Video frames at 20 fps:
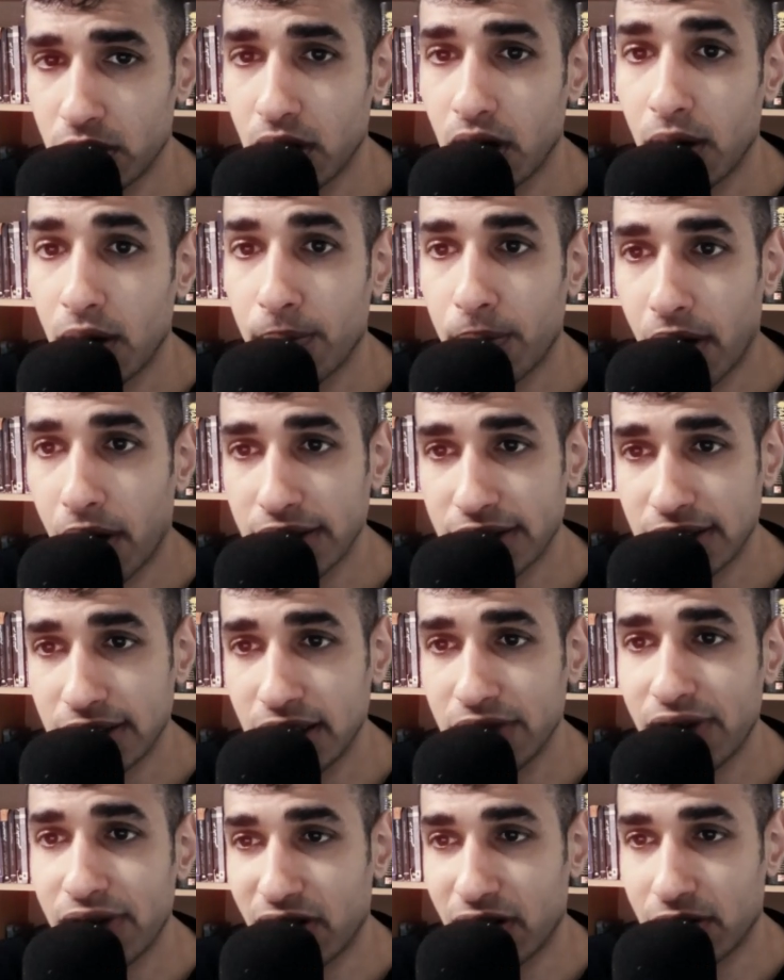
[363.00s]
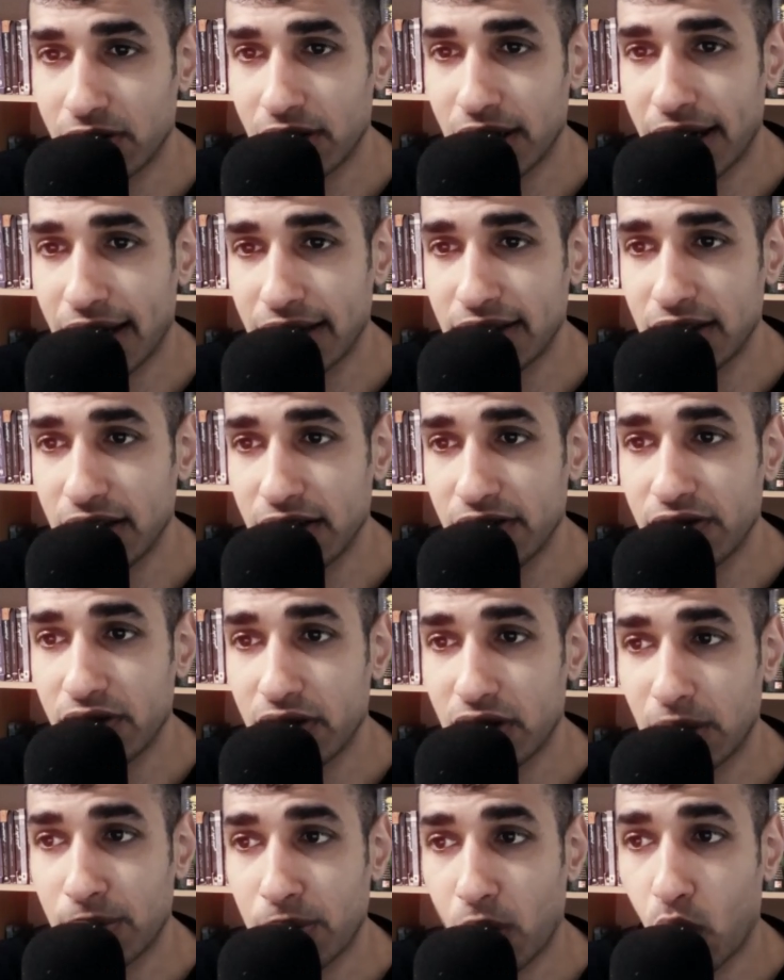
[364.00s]
Positive and negative
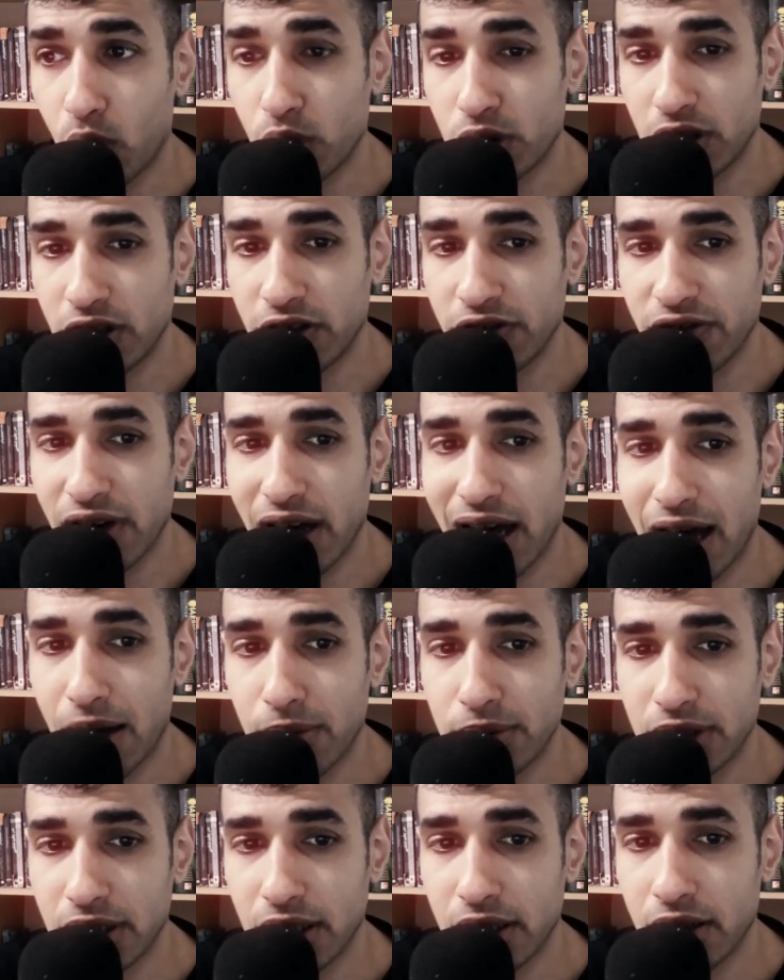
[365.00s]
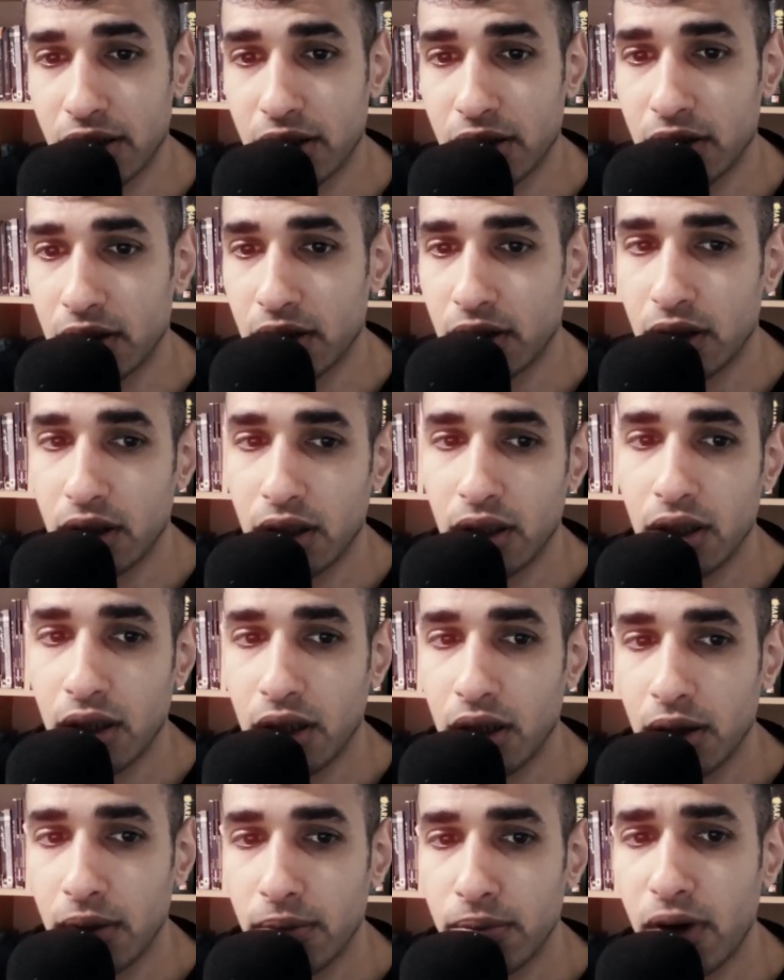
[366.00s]
reporting verbs.
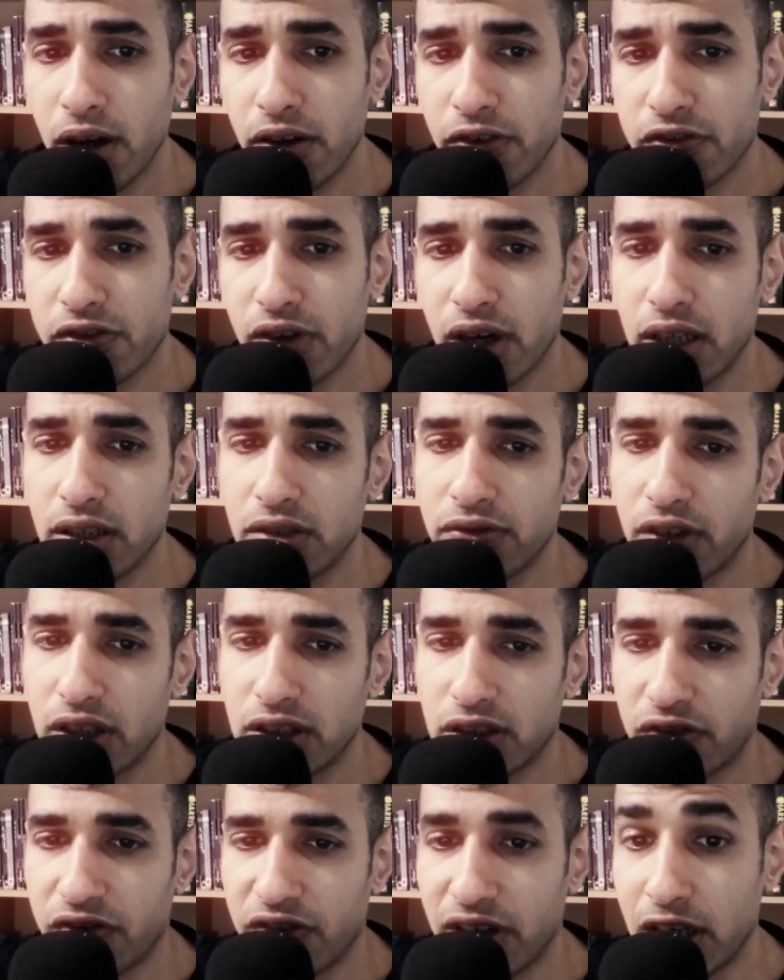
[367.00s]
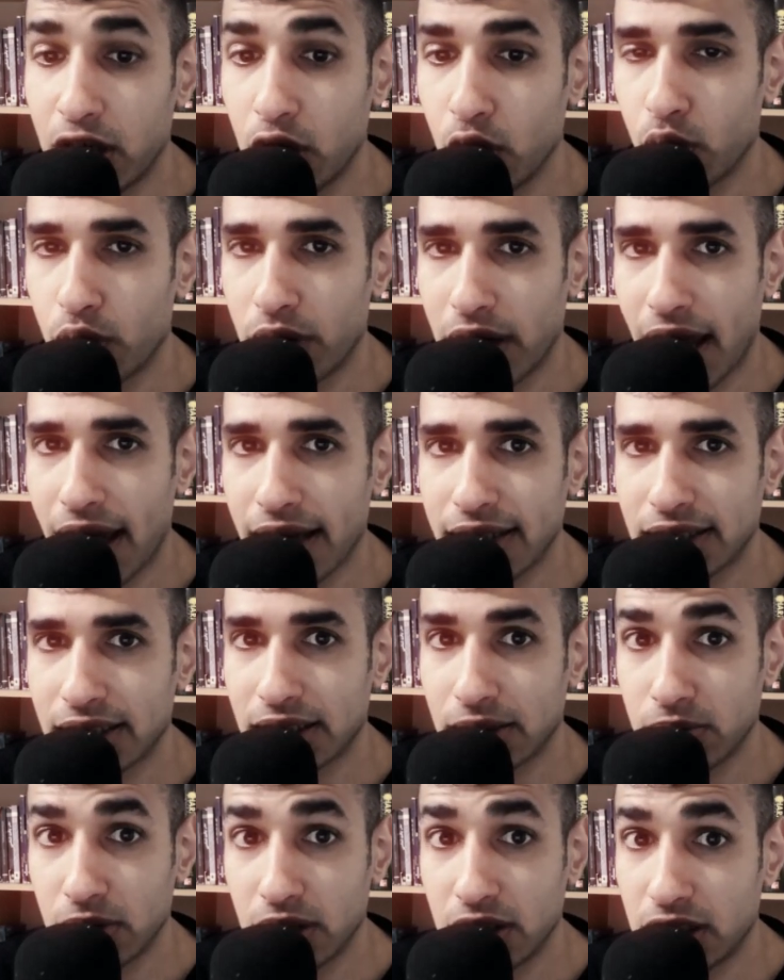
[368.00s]
My friend was furious
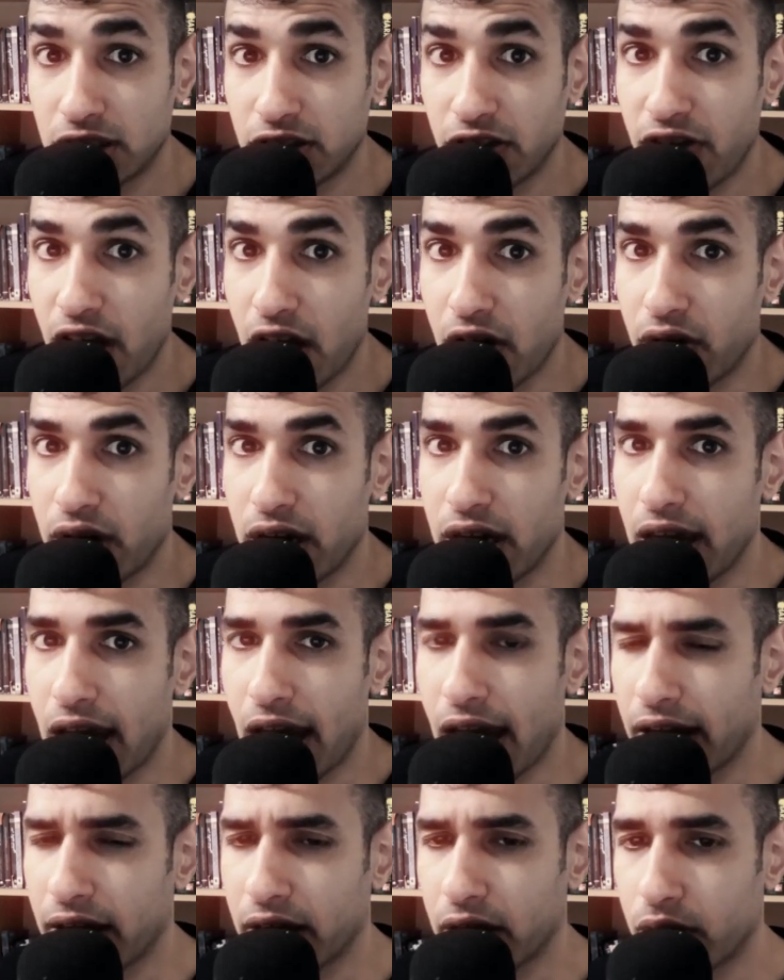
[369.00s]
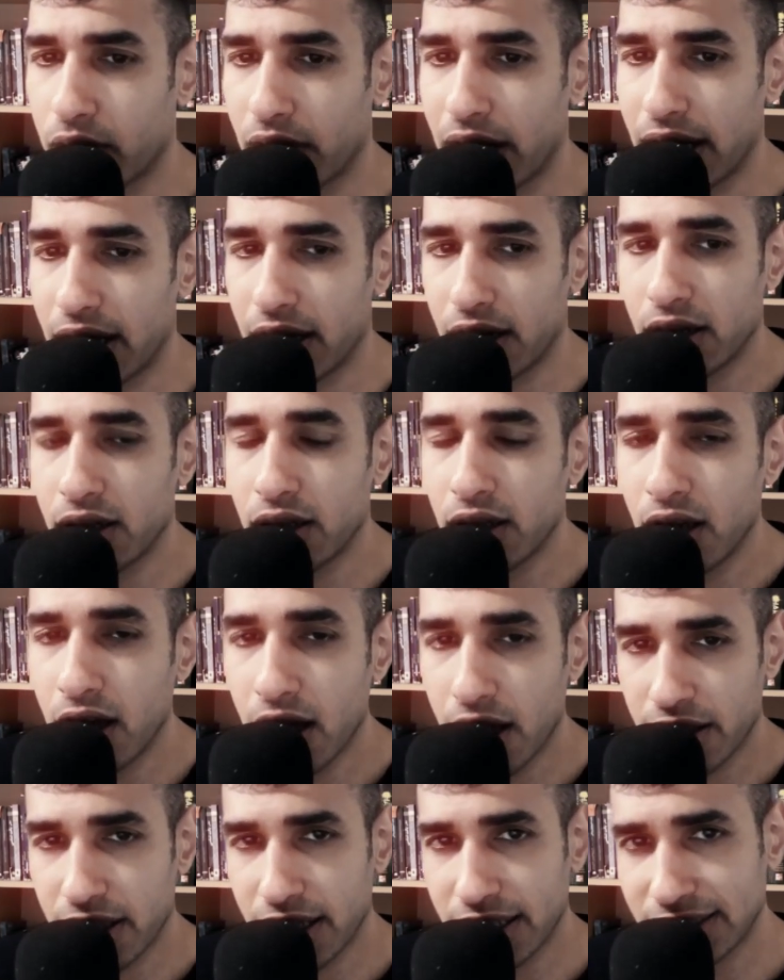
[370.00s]
means very angry.
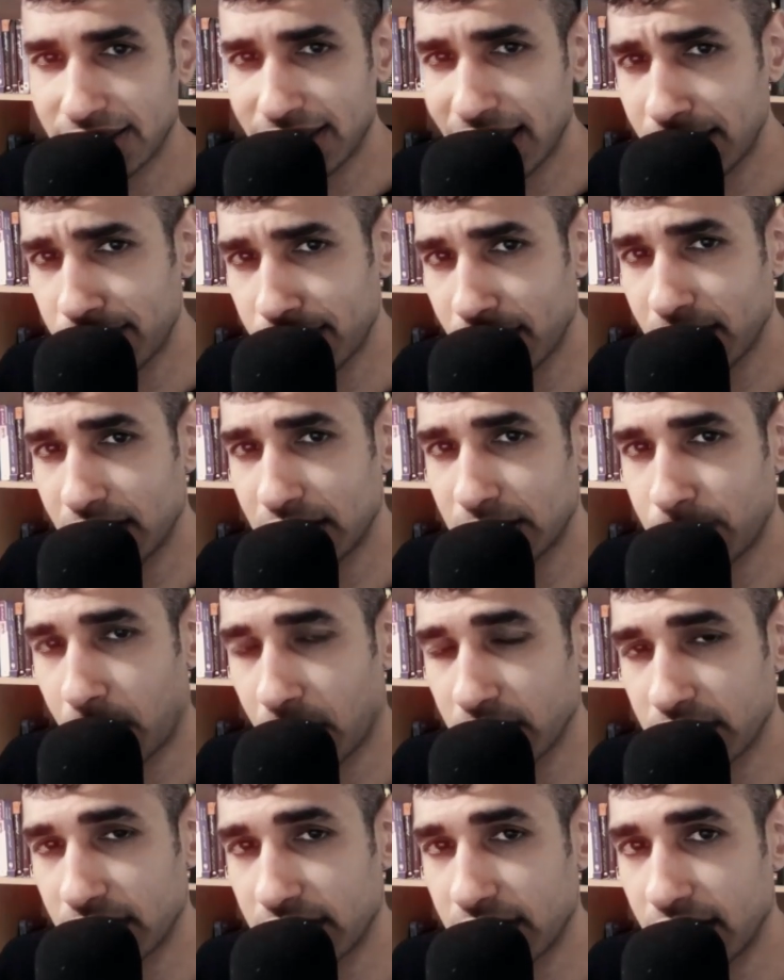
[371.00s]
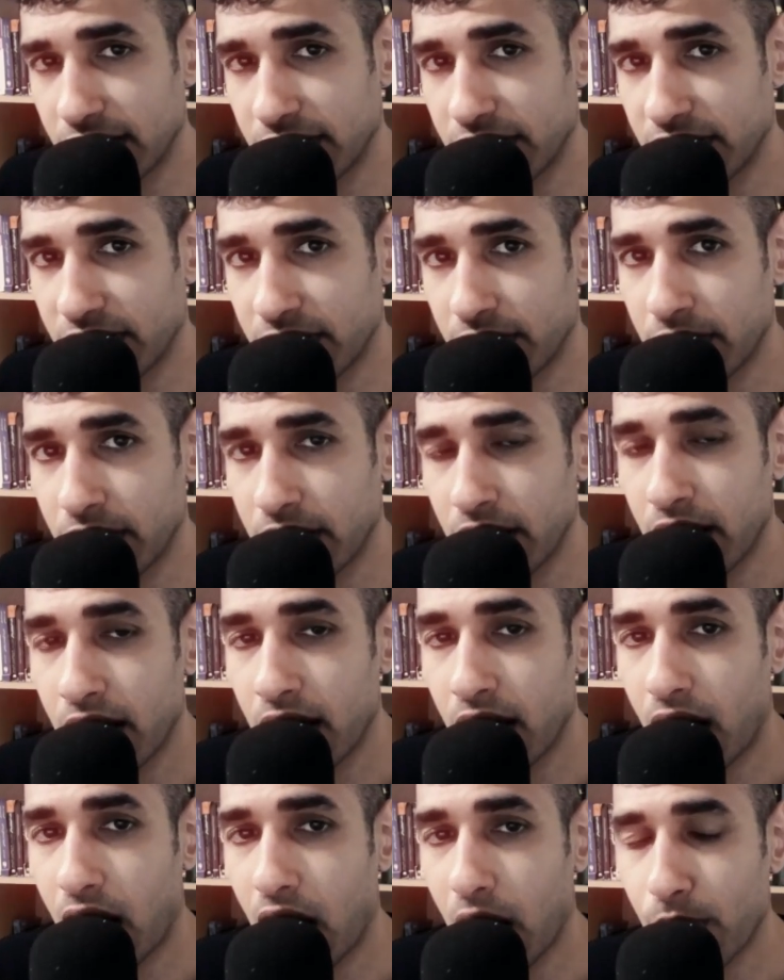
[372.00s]
The statement is positive.
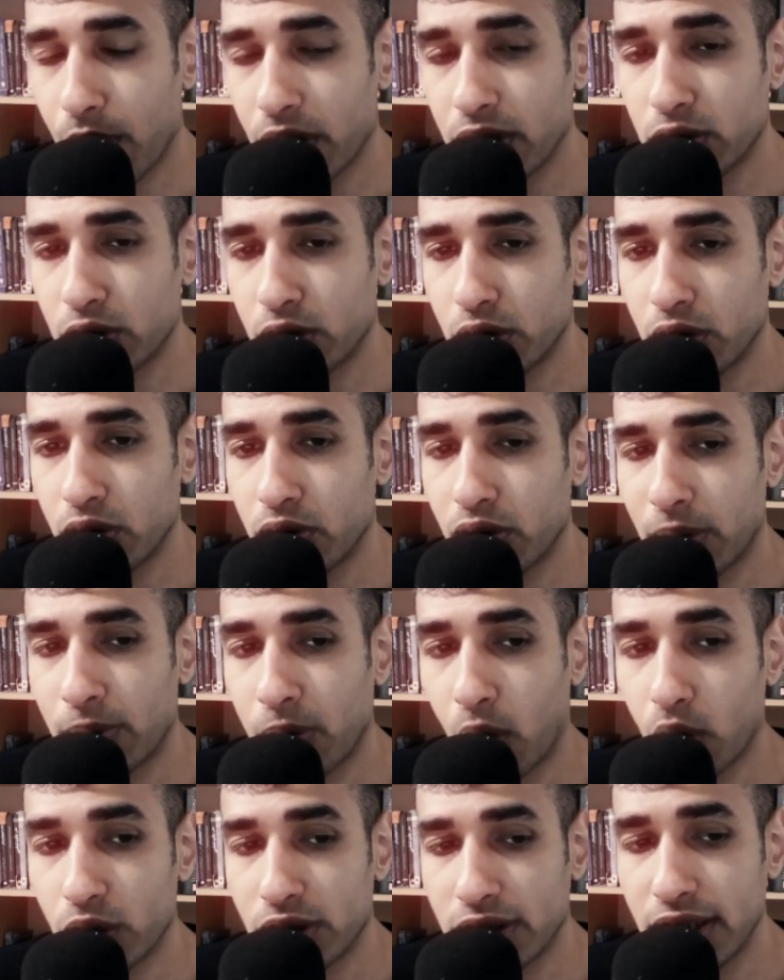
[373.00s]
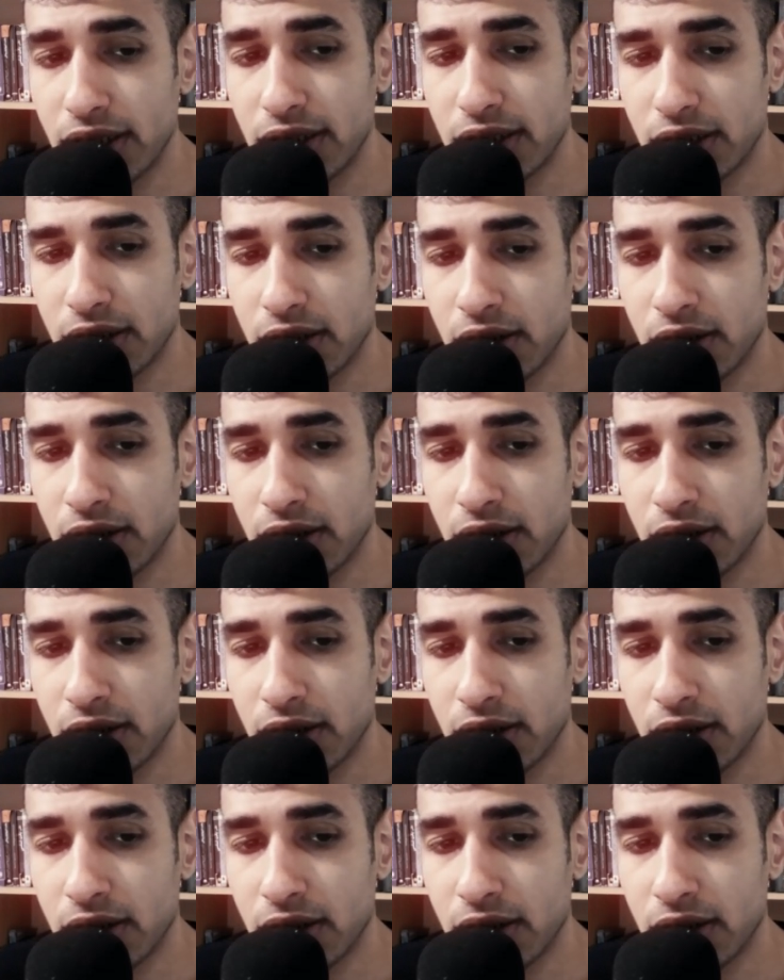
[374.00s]
I want to report it